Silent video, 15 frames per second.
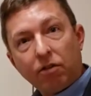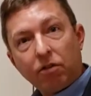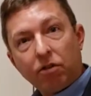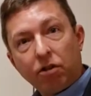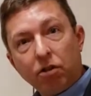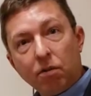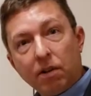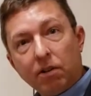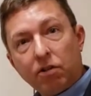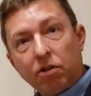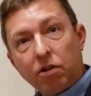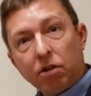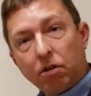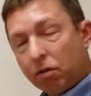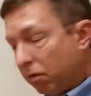2 and
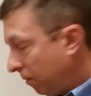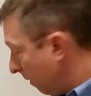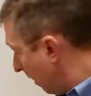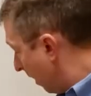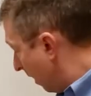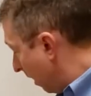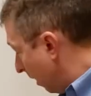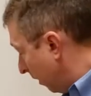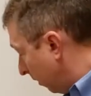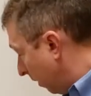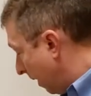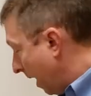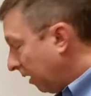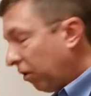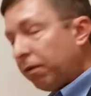2. So
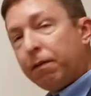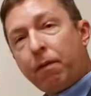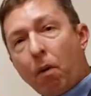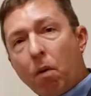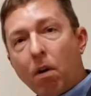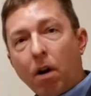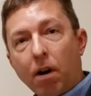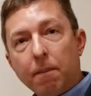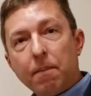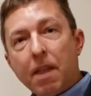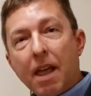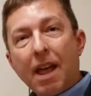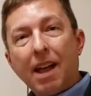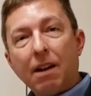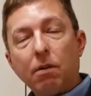that's 4.
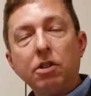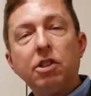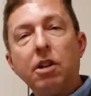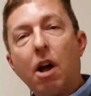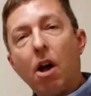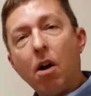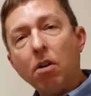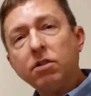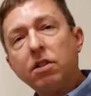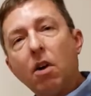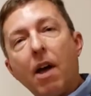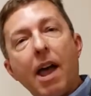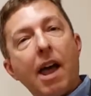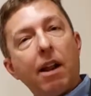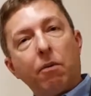And I want you to also
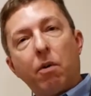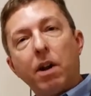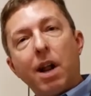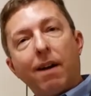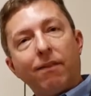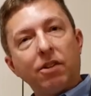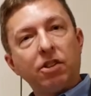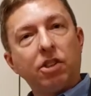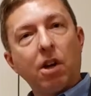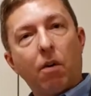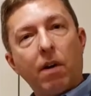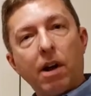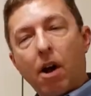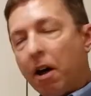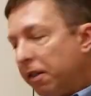add whatever's
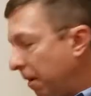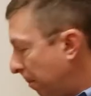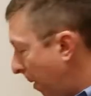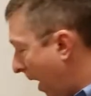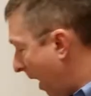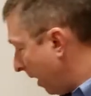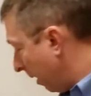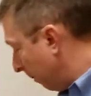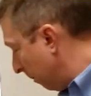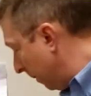showing on the bottom.